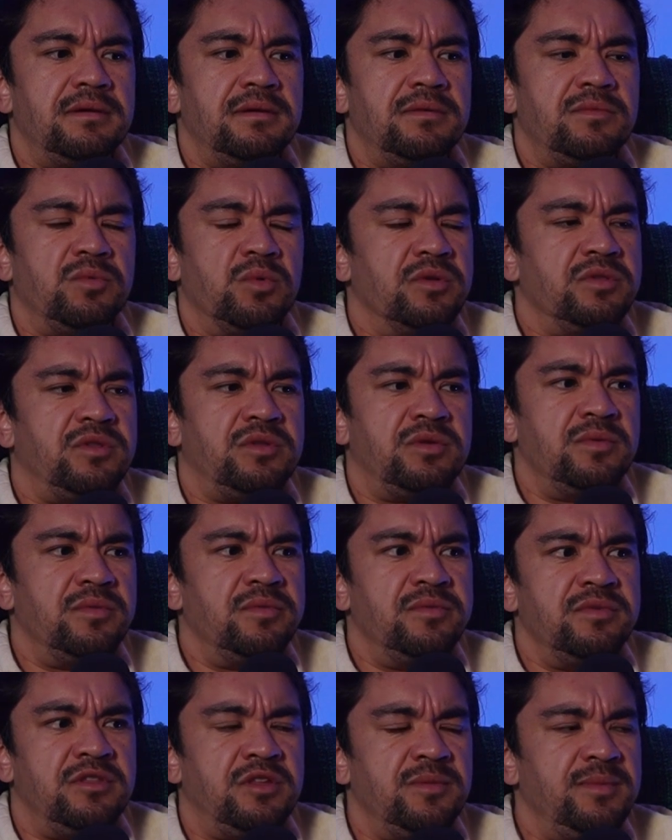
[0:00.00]
Well,
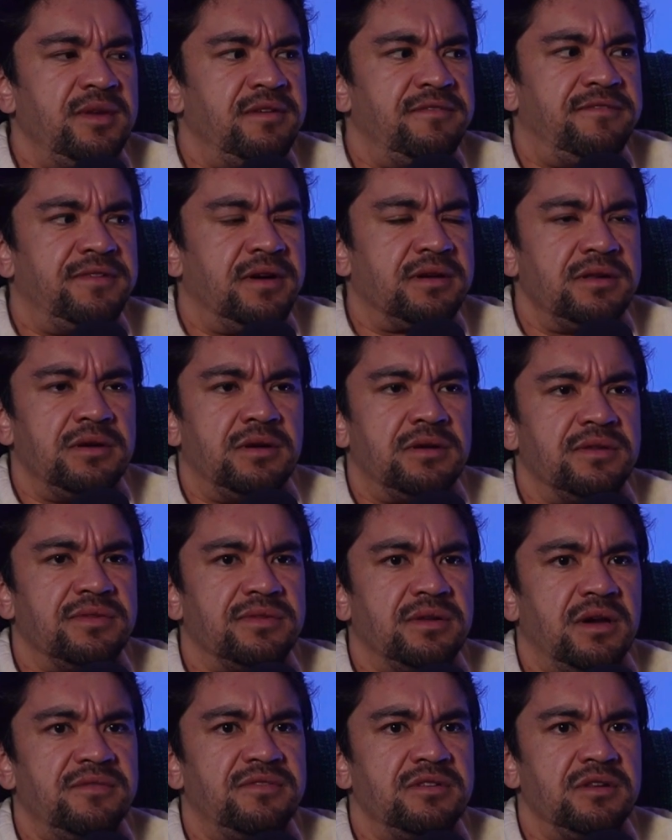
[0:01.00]
to be fucking
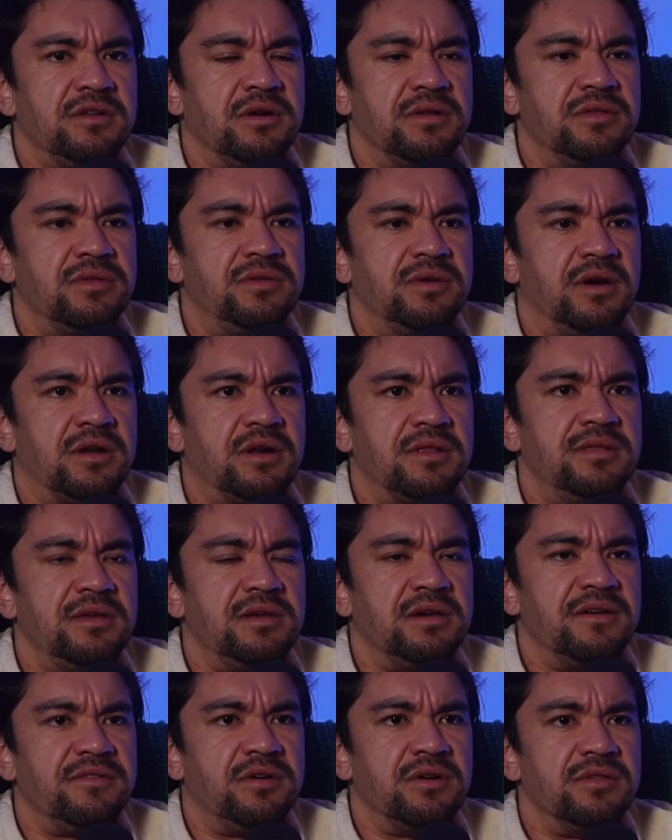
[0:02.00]
honest, I don't
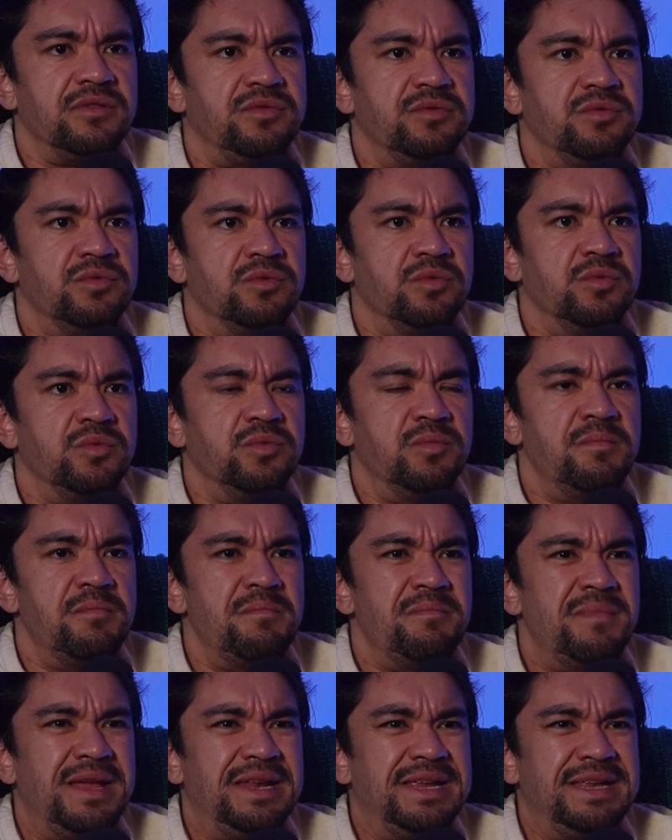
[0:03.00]
think I've gone to
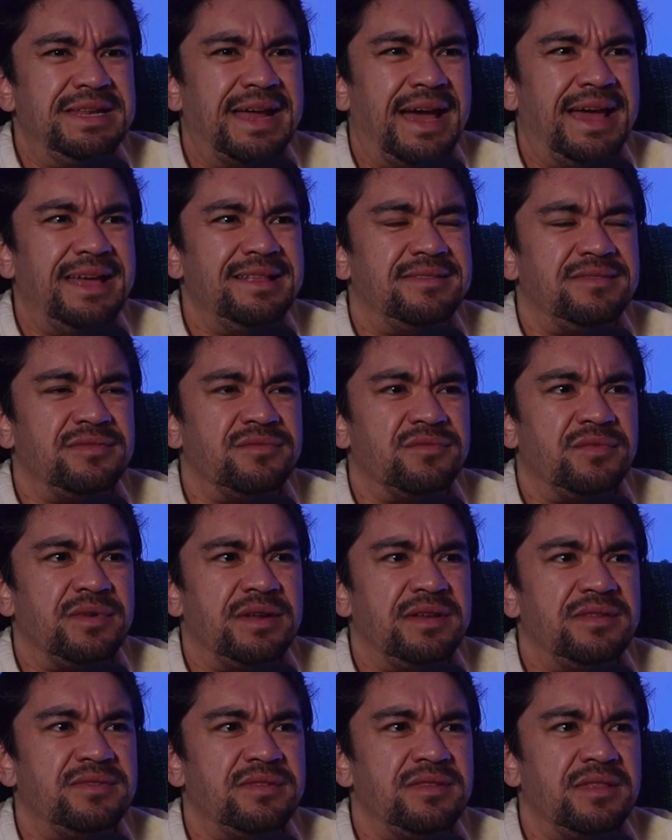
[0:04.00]
many dates
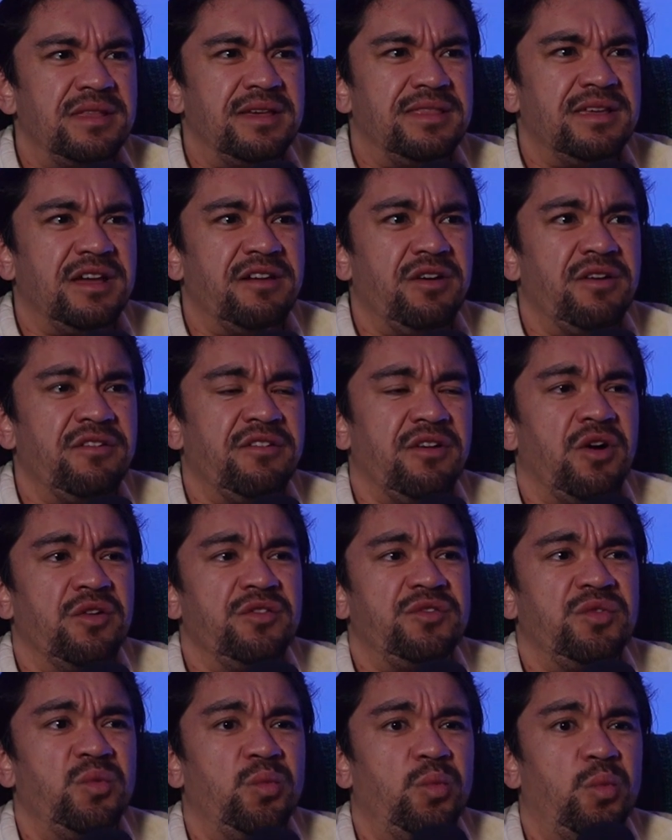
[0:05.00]
recently. I think I've
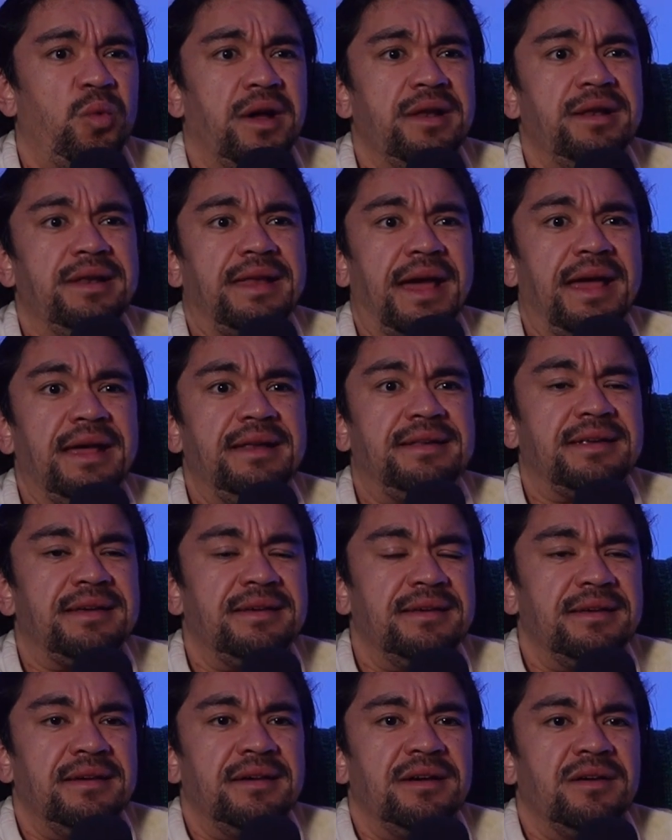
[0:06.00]
gone to one date
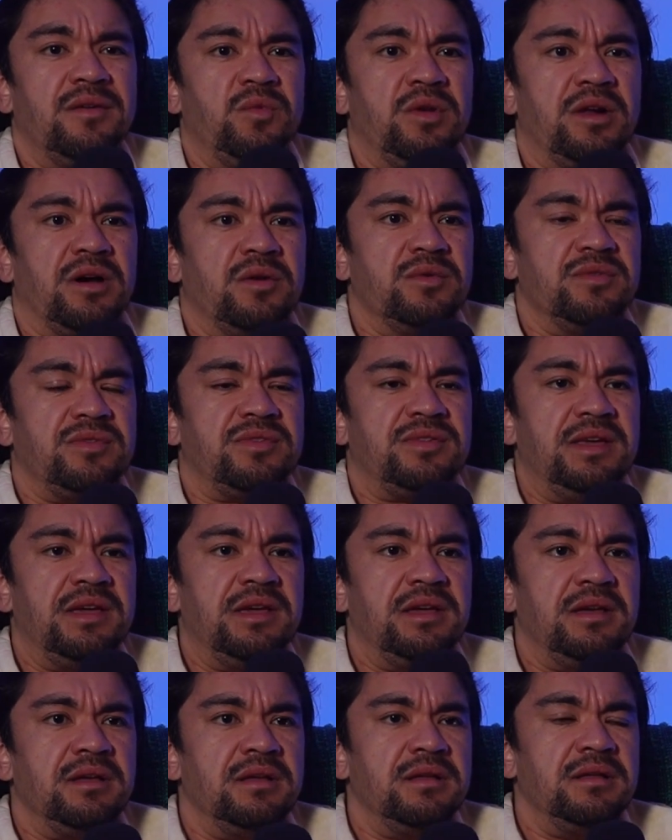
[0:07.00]
when I was
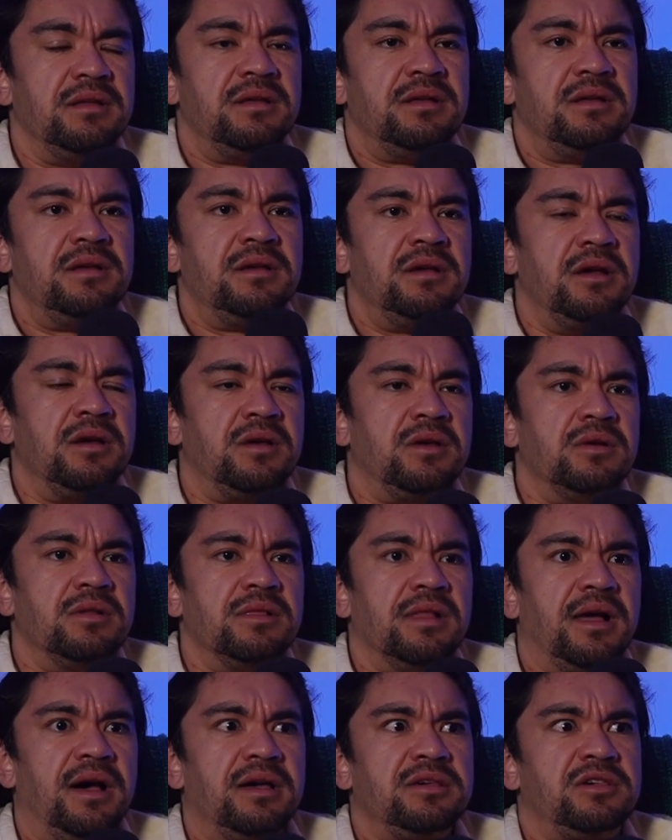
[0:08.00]
seeing a
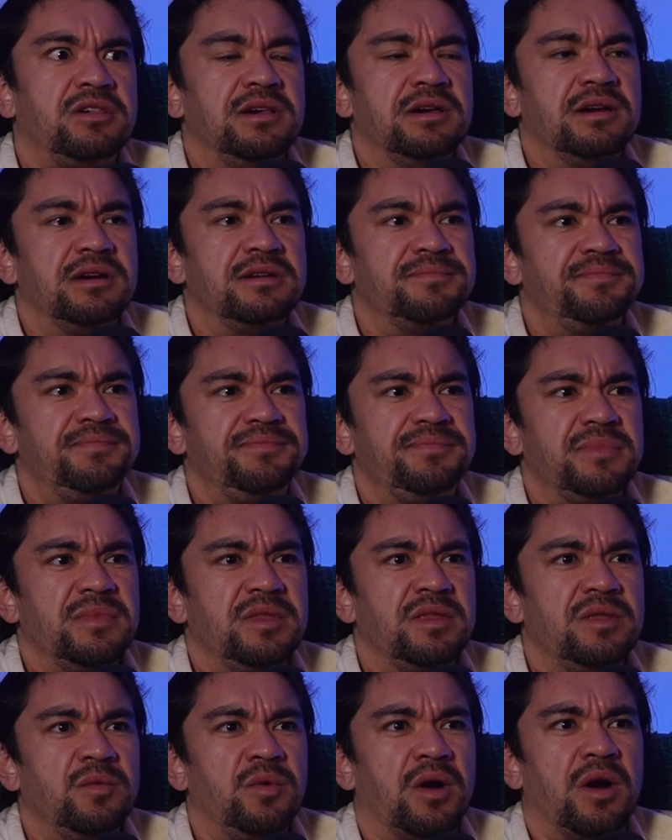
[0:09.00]
girl last year
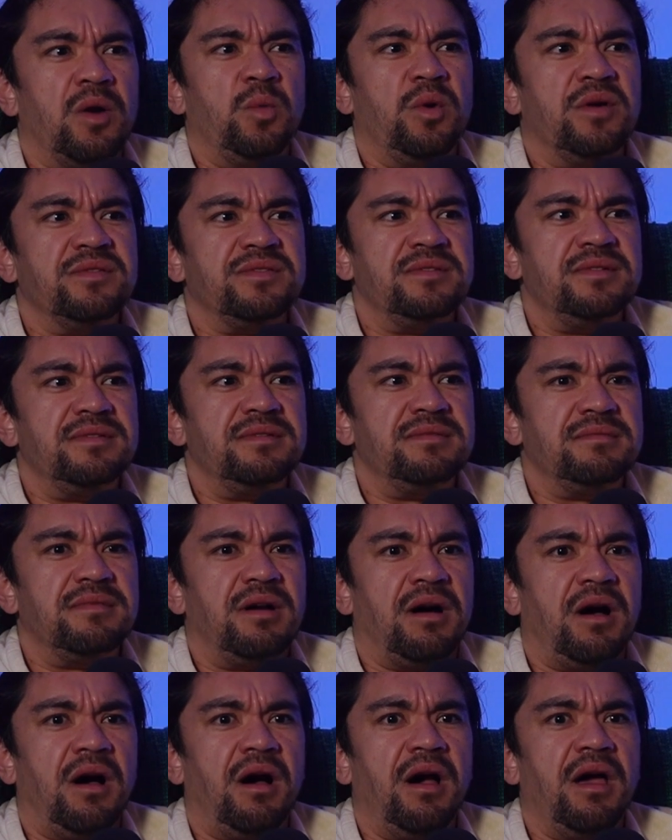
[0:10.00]
where I wasn't
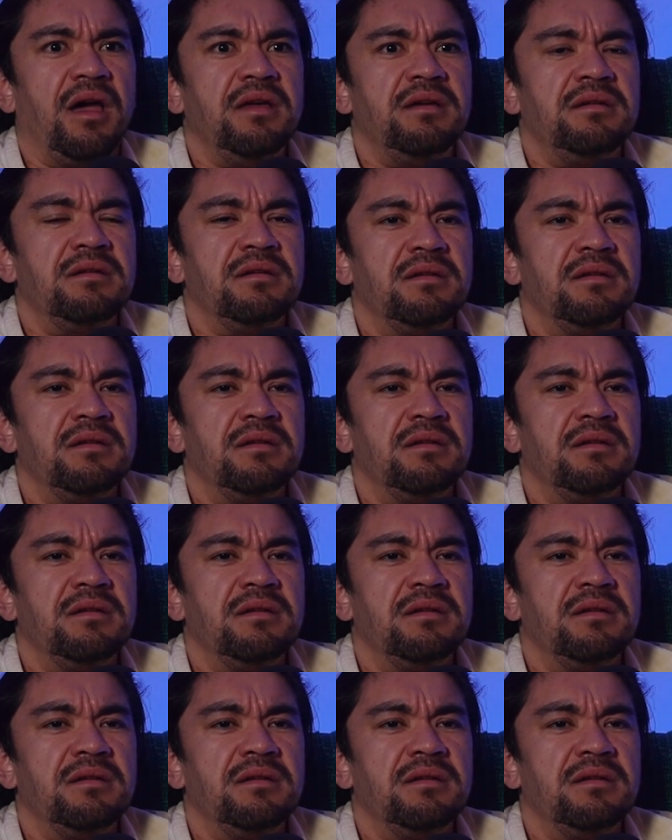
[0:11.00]
high,